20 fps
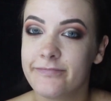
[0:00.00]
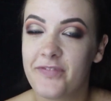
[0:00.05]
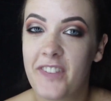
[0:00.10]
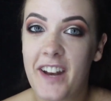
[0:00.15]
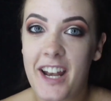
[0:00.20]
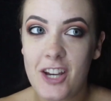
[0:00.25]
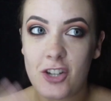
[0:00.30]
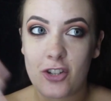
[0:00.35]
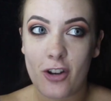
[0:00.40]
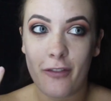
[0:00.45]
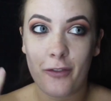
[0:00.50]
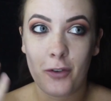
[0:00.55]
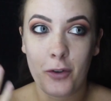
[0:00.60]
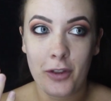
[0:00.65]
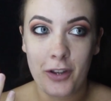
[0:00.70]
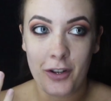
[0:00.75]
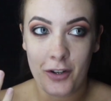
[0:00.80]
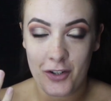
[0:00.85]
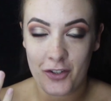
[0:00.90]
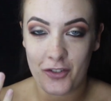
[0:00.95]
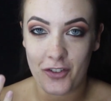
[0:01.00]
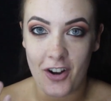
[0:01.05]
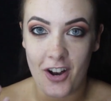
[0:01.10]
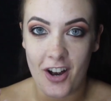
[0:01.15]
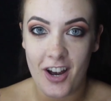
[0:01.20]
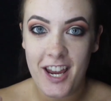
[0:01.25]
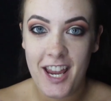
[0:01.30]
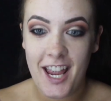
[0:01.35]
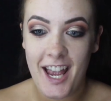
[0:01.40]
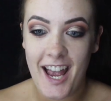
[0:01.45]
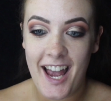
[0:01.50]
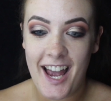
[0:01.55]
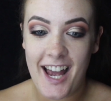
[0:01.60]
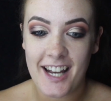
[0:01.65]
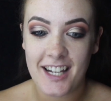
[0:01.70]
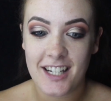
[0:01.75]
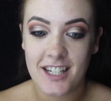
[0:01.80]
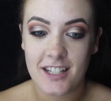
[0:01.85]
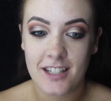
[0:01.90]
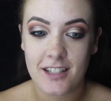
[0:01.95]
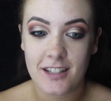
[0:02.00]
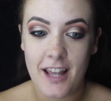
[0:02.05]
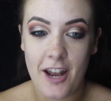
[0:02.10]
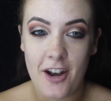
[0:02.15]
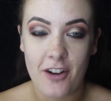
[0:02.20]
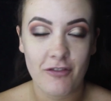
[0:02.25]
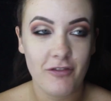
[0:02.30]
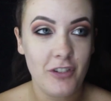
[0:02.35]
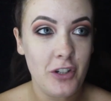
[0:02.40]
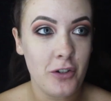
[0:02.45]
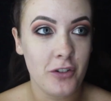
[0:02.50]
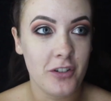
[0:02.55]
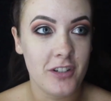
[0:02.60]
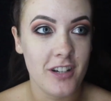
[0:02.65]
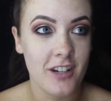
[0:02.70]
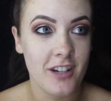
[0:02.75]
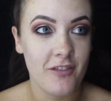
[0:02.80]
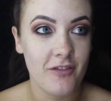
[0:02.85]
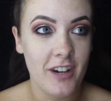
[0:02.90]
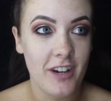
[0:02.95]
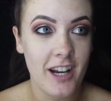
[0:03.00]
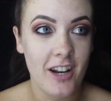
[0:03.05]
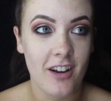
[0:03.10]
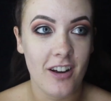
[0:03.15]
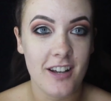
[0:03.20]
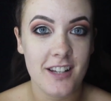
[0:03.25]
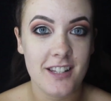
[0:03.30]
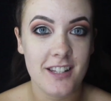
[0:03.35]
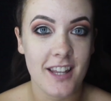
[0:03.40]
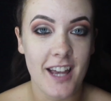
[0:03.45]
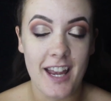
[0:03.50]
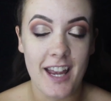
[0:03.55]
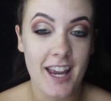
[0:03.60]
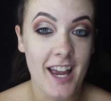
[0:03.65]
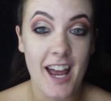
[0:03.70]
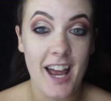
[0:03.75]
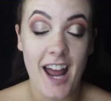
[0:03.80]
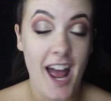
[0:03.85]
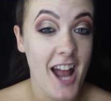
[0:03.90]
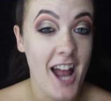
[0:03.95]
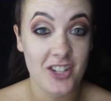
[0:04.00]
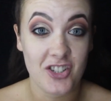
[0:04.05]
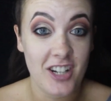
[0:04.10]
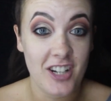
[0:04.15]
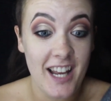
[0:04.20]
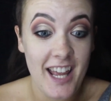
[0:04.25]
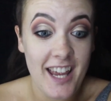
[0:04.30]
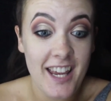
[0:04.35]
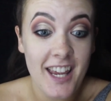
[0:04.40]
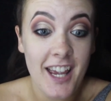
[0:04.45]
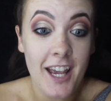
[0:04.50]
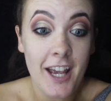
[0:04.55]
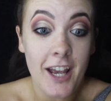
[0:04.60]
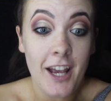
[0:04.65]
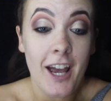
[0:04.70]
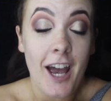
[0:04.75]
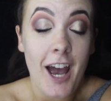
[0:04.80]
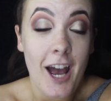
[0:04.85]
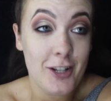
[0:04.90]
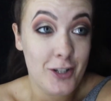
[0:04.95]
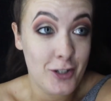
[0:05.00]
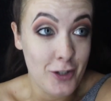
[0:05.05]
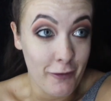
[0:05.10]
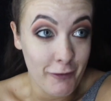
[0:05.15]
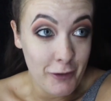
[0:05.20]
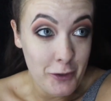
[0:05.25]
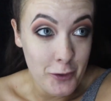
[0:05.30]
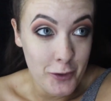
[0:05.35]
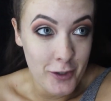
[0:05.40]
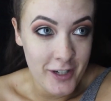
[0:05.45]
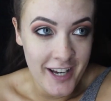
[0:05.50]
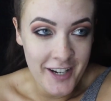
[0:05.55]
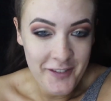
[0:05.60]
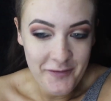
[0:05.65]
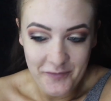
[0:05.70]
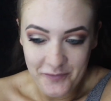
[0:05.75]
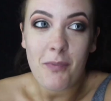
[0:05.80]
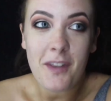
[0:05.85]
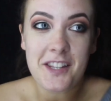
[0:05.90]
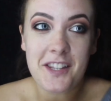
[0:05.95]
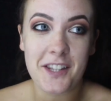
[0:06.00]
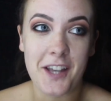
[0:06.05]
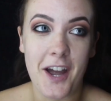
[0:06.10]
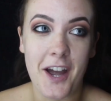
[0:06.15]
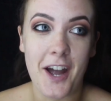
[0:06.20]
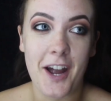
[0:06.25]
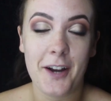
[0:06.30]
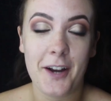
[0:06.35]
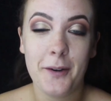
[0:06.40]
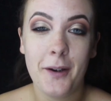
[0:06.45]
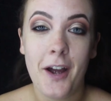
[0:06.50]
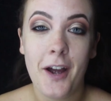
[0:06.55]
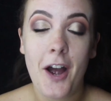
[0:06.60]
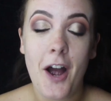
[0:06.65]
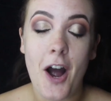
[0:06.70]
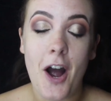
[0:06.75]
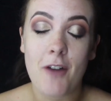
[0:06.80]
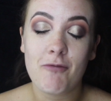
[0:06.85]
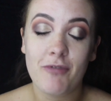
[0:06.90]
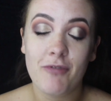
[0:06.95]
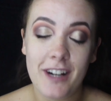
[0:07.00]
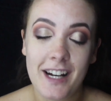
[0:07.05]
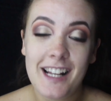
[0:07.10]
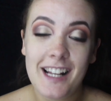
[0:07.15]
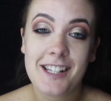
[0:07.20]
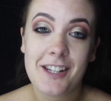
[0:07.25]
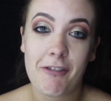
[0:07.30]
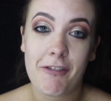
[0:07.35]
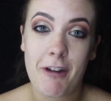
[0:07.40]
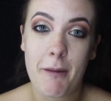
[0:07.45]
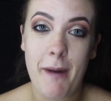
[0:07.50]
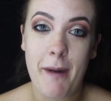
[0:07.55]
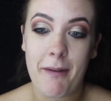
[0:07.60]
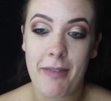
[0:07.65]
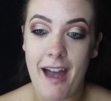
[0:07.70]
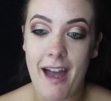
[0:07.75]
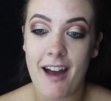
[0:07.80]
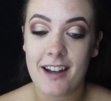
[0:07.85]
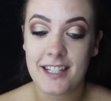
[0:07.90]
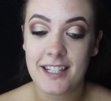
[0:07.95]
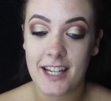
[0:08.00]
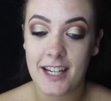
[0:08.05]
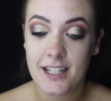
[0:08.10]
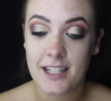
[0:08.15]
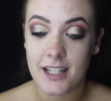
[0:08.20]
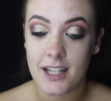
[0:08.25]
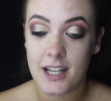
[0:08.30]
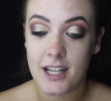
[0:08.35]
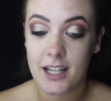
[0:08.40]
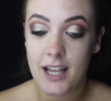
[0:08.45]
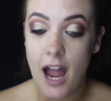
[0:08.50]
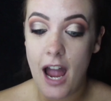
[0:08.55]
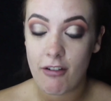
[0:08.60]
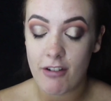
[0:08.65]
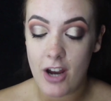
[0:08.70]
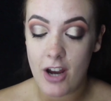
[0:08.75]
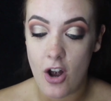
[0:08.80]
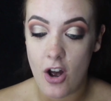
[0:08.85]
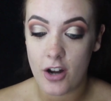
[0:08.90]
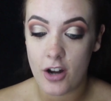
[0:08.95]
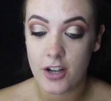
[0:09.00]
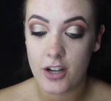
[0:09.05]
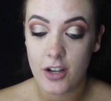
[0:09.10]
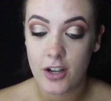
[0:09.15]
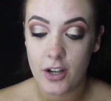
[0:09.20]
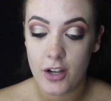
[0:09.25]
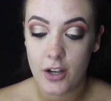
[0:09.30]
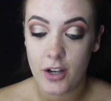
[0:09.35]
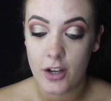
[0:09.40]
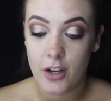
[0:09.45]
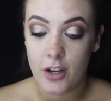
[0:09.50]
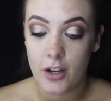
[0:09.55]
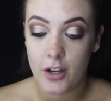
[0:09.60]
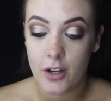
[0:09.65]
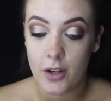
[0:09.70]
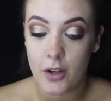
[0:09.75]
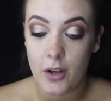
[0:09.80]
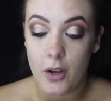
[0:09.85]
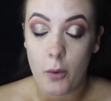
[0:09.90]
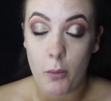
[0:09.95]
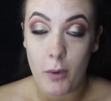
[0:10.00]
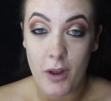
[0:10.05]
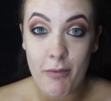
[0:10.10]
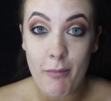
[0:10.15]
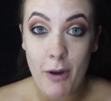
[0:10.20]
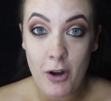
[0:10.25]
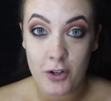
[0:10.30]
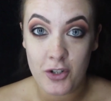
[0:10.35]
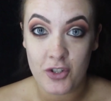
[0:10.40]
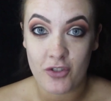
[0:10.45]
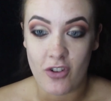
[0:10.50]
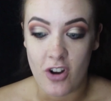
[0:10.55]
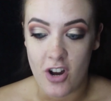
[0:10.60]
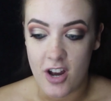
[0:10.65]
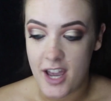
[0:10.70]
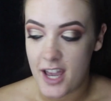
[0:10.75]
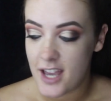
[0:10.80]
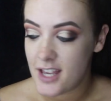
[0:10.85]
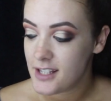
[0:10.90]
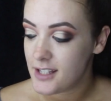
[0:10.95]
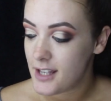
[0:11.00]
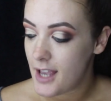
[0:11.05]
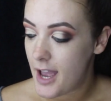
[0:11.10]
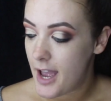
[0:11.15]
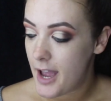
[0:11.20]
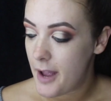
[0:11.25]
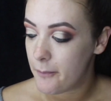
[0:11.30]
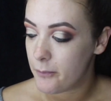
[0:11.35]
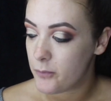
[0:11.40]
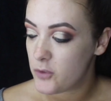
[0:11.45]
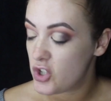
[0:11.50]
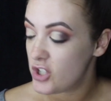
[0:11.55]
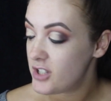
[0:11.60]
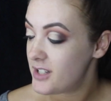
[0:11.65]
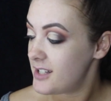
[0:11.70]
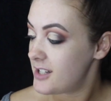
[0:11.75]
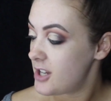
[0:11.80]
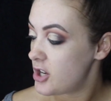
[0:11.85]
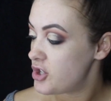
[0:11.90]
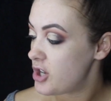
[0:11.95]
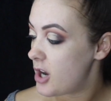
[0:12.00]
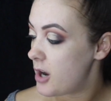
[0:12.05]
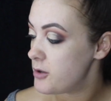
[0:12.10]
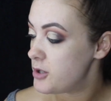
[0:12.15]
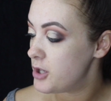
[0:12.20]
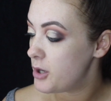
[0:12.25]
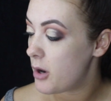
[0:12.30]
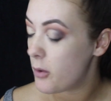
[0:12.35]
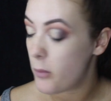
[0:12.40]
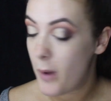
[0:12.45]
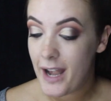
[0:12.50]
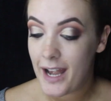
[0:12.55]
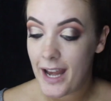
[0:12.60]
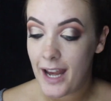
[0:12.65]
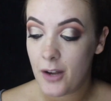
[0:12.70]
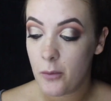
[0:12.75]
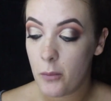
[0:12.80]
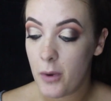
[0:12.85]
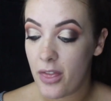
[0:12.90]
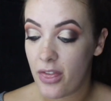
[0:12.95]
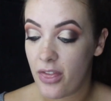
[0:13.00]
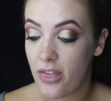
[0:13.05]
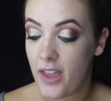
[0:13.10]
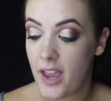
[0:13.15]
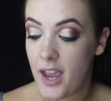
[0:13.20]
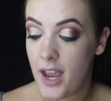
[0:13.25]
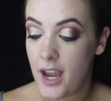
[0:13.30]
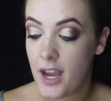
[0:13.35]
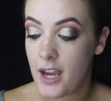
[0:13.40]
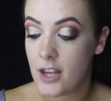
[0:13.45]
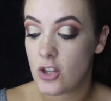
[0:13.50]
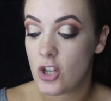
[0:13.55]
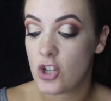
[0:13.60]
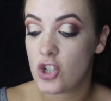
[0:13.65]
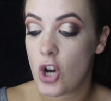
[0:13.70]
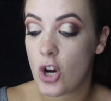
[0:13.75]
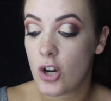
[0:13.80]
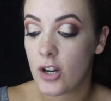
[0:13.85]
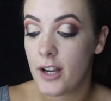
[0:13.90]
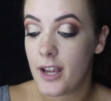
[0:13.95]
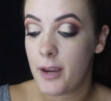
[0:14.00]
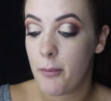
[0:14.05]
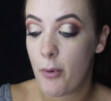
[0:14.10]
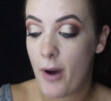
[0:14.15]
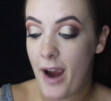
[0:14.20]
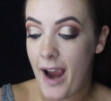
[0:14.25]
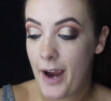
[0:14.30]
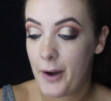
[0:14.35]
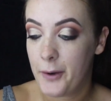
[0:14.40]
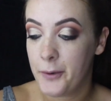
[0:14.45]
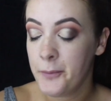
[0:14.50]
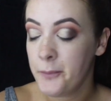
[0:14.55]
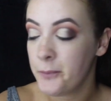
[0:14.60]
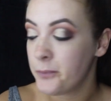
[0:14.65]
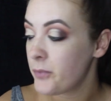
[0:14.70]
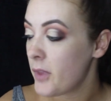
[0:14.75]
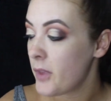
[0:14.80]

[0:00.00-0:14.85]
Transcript: finished off all the under eye, and then I looked and realised that it actually had stopped recording. So I'm really sorry about that. I did carry on with my under eyes. Just as I showed you, I went in with the chocolatey brown